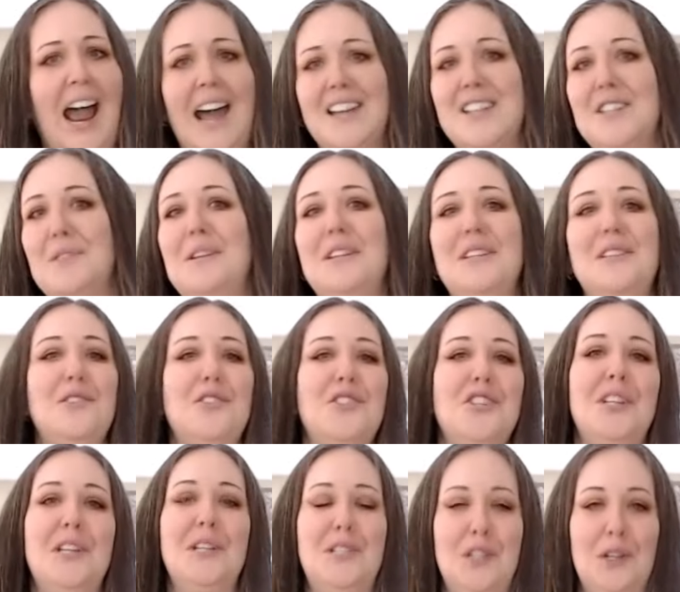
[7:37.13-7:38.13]
As we
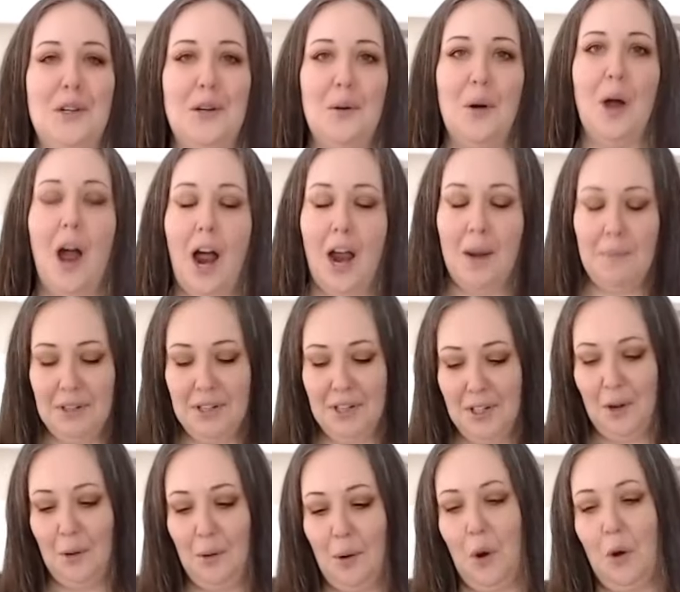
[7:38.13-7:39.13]
usually do, I'm going to
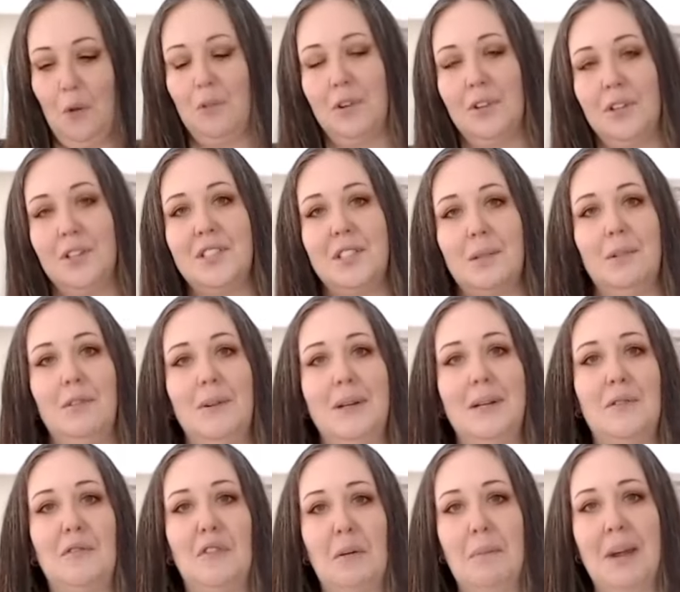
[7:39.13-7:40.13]
go over some
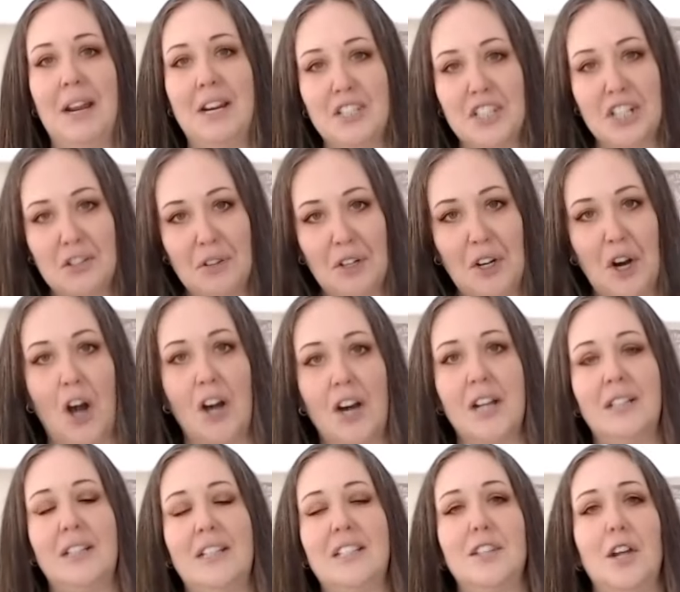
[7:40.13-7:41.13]
information
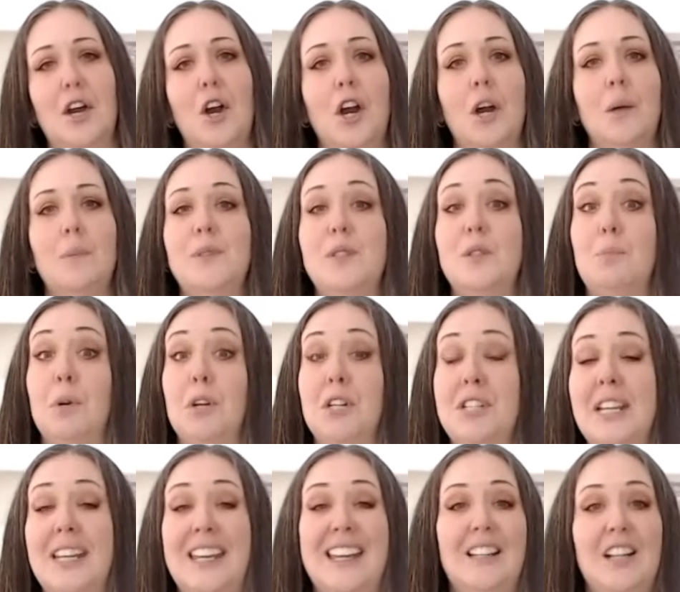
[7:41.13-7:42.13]
regarding these herbs,
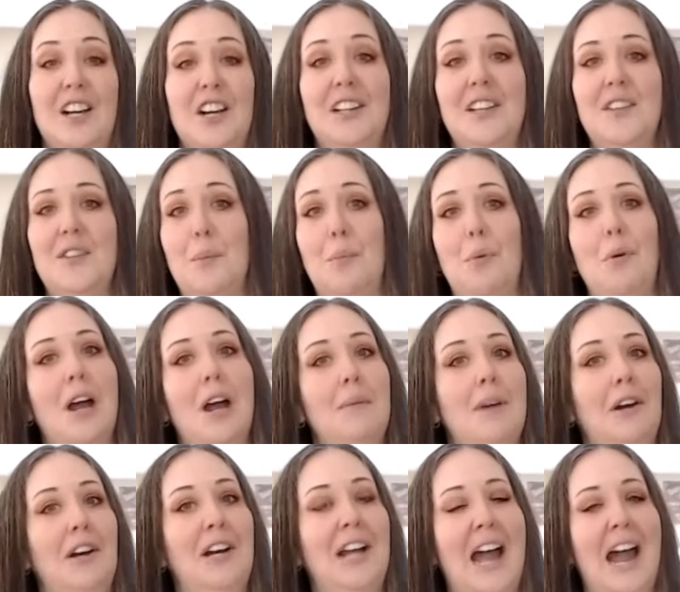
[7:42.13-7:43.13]
particularly the
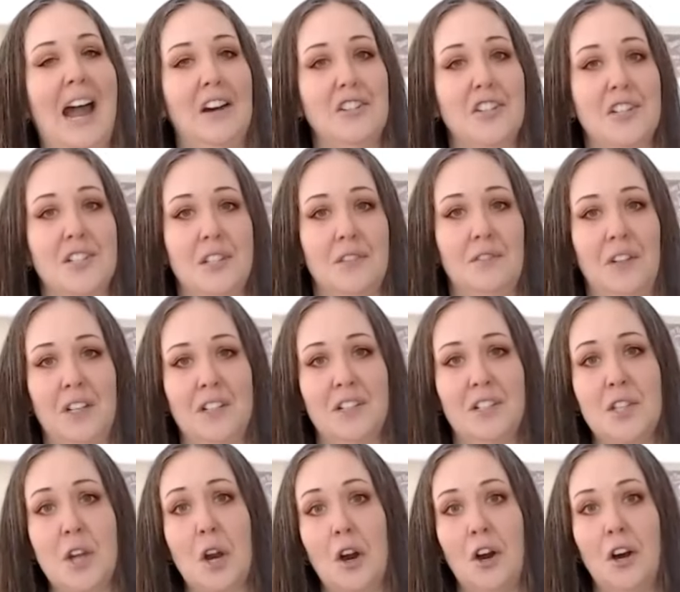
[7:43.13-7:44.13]
primary actions of
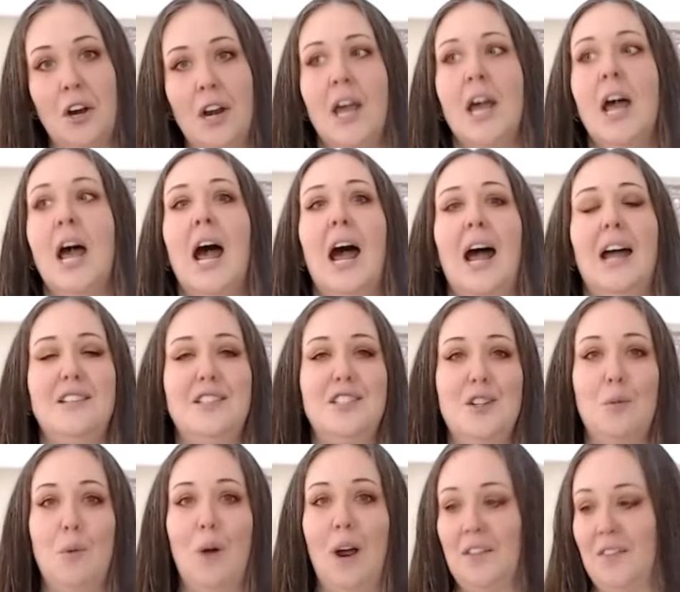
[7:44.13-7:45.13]
concern as
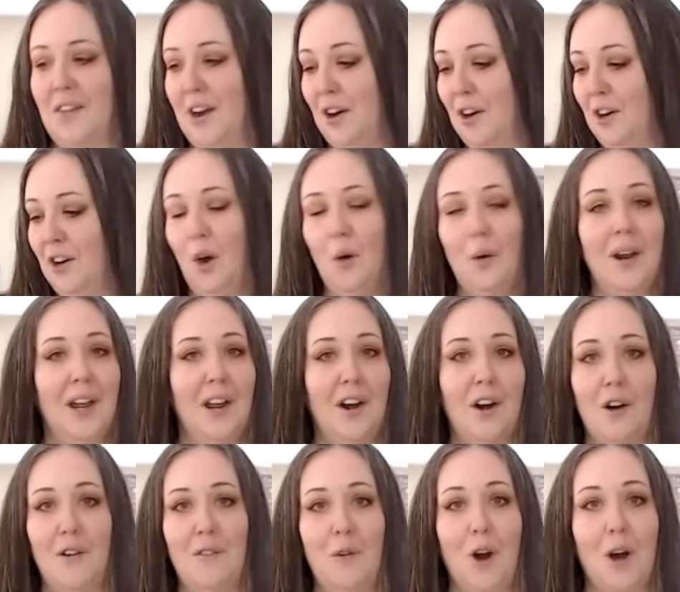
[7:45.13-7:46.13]
to why they are going in
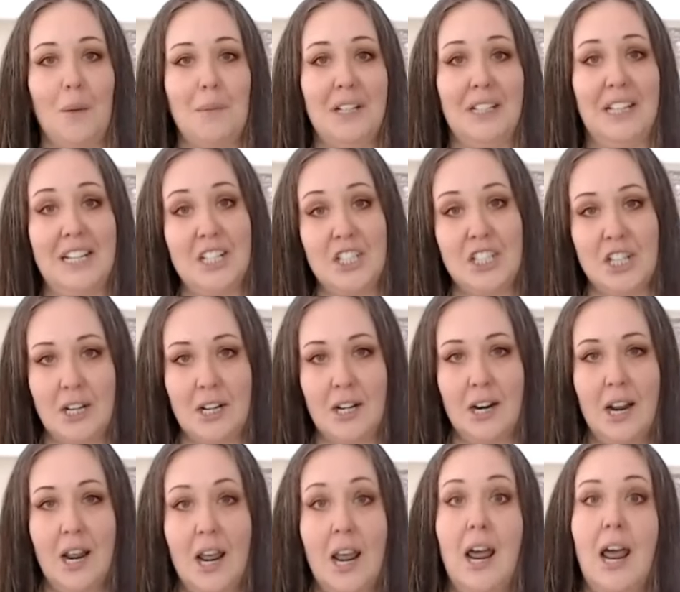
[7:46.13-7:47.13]
our
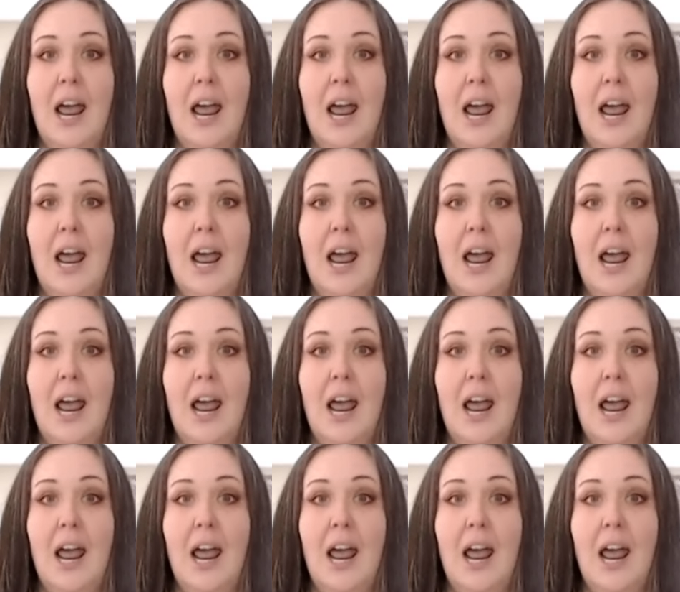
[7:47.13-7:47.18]
formulation.